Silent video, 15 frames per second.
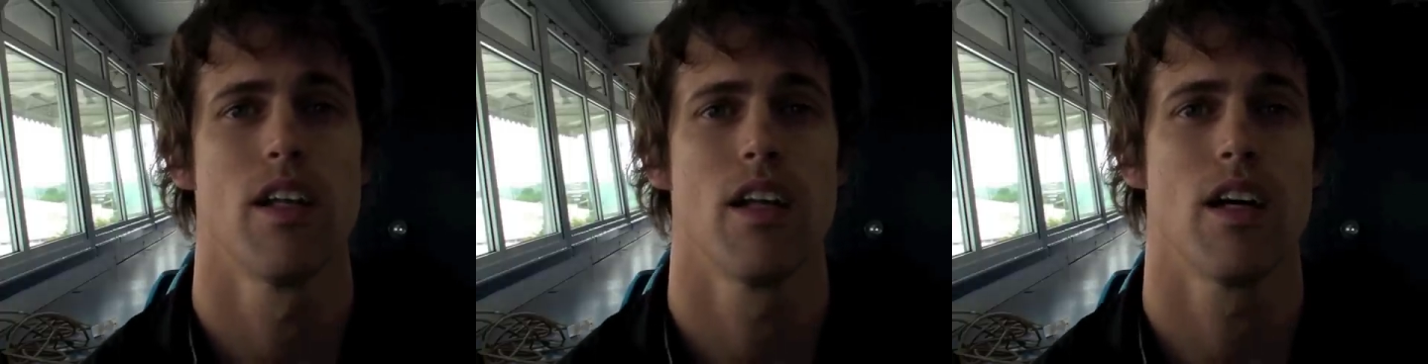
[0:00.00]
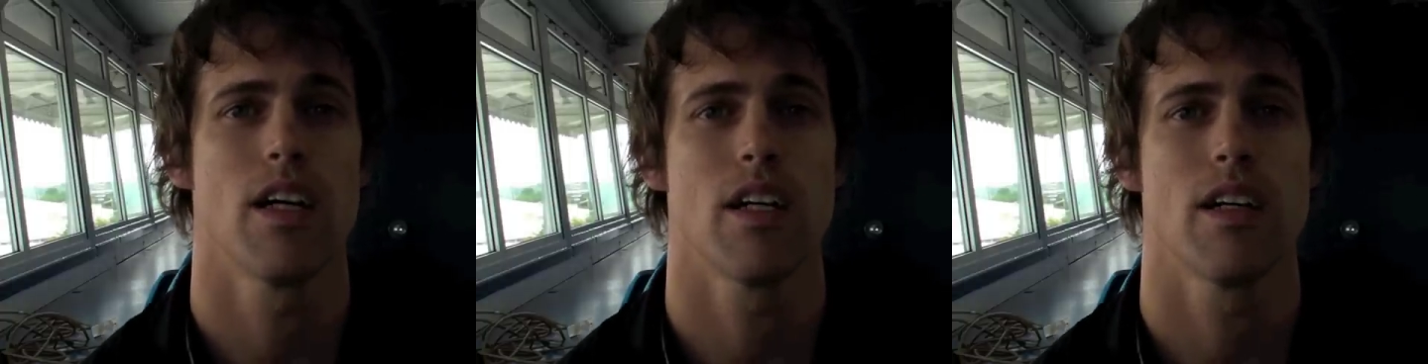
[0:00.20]

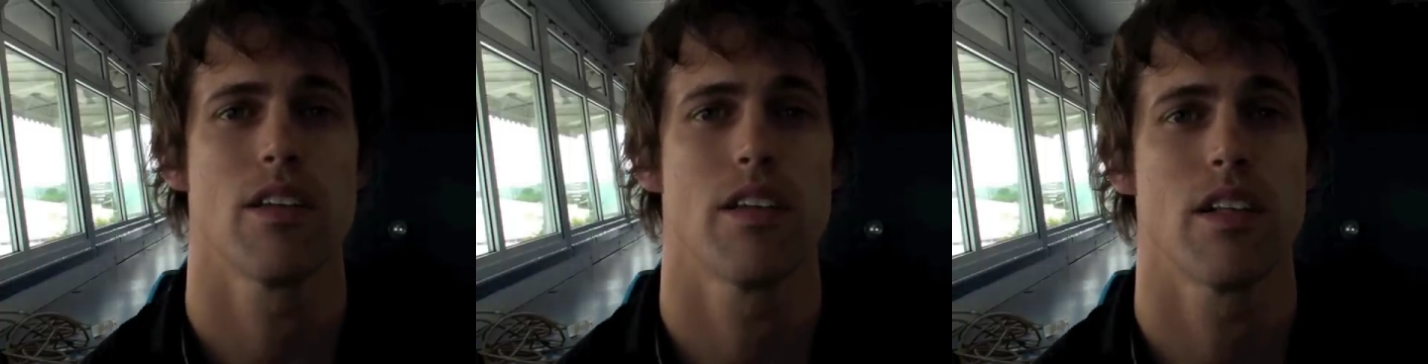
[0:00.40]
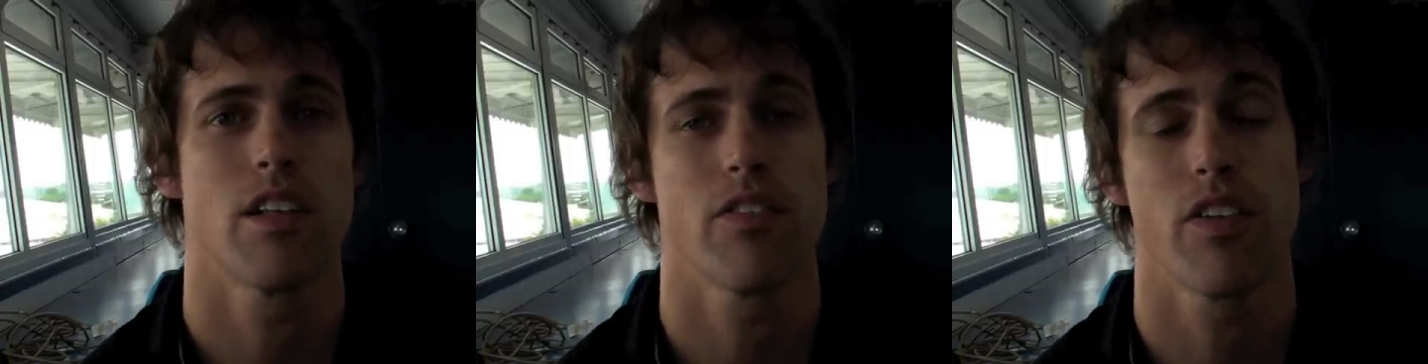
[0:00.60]
uh,
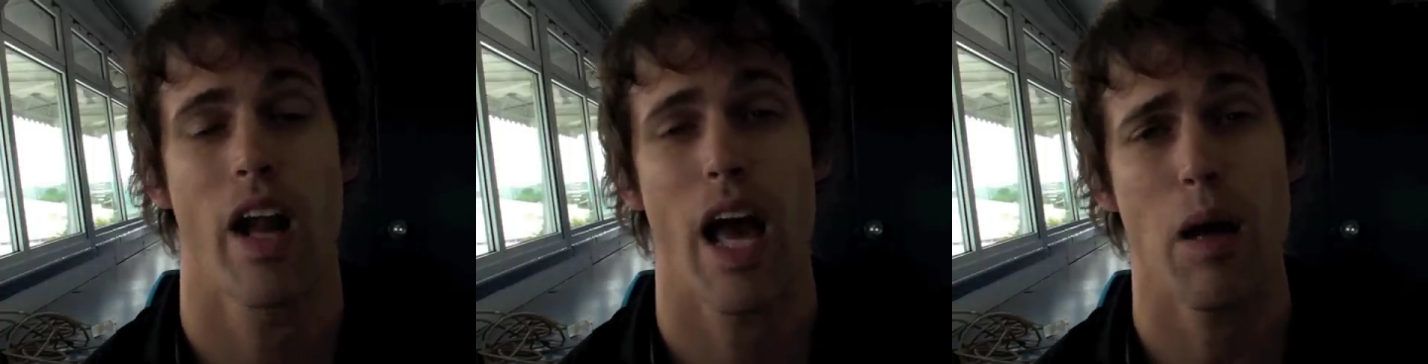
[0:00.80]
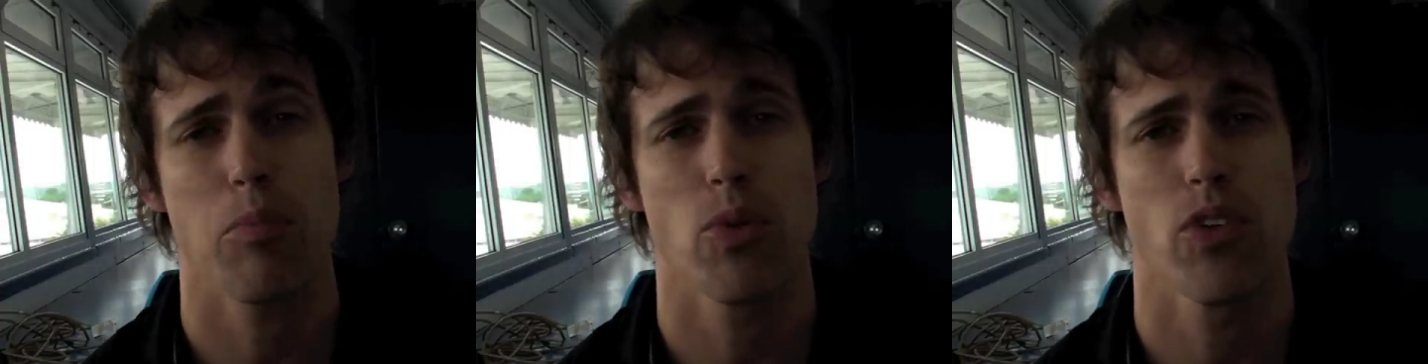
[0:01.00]
the
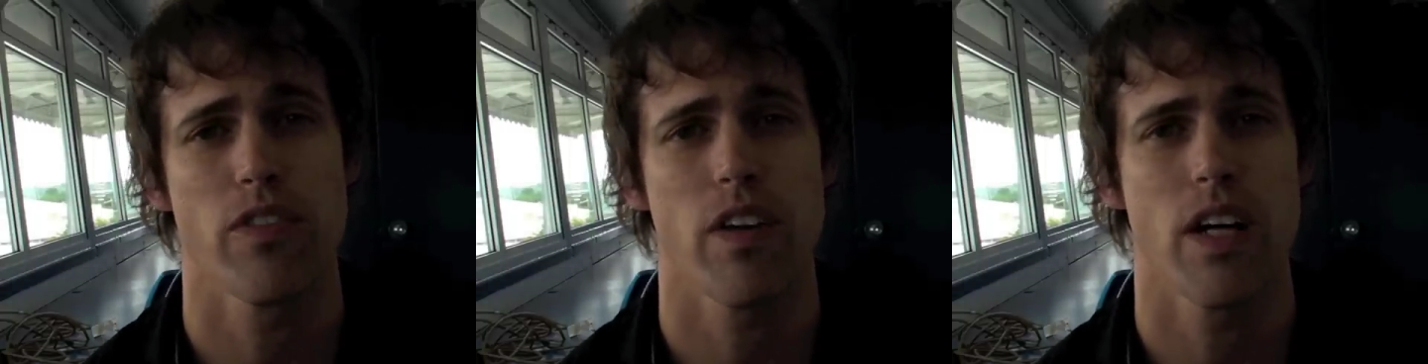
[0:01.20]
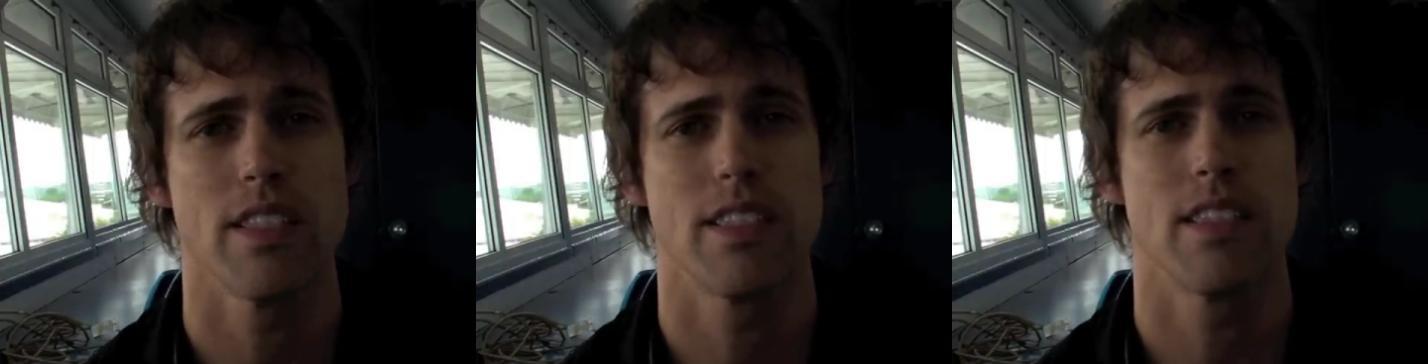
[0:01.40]
different Apple
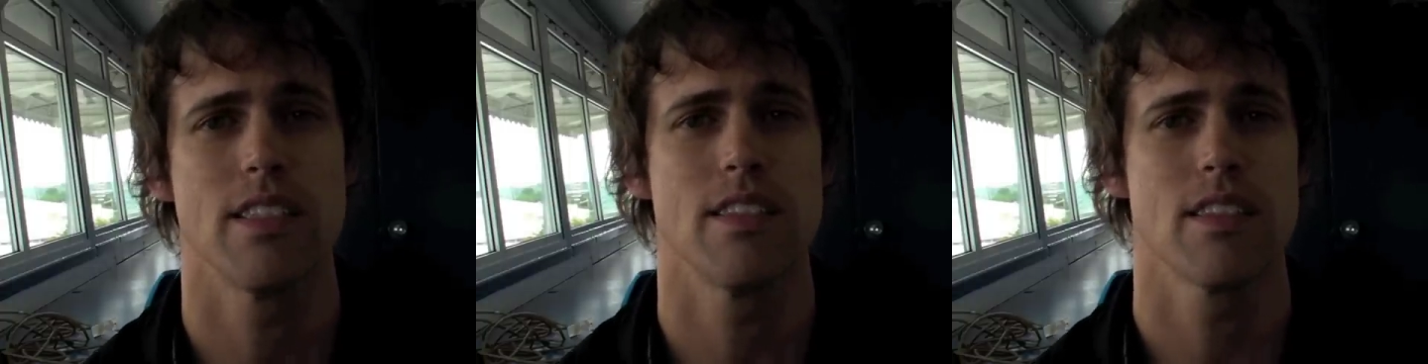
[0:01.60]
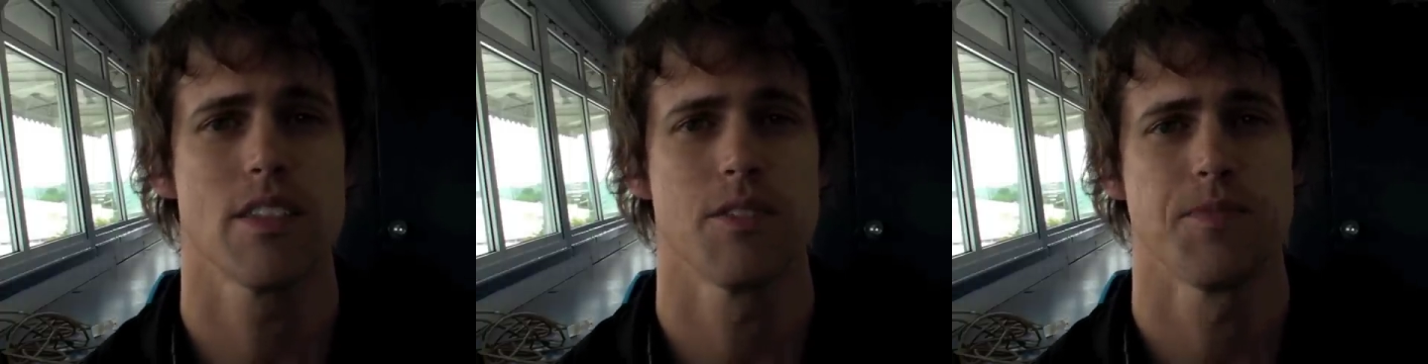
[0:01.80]

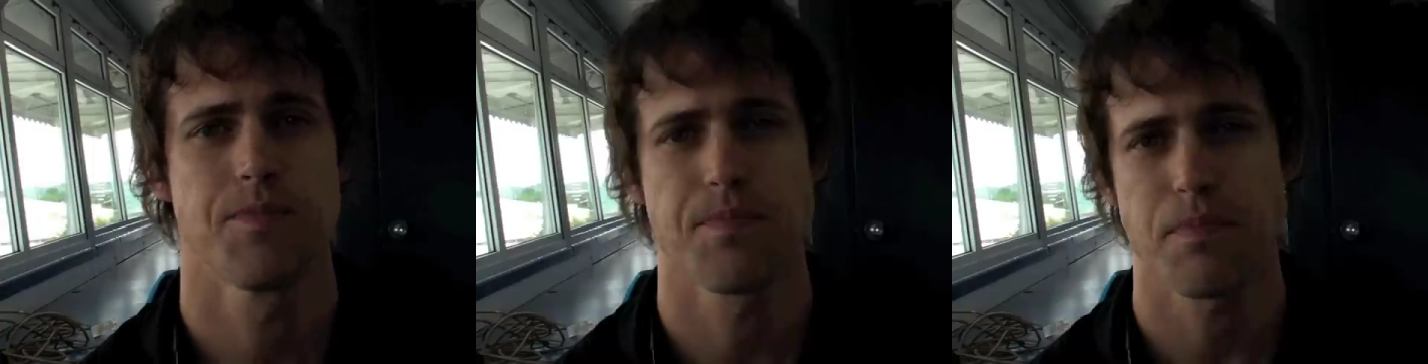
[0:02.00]
devices.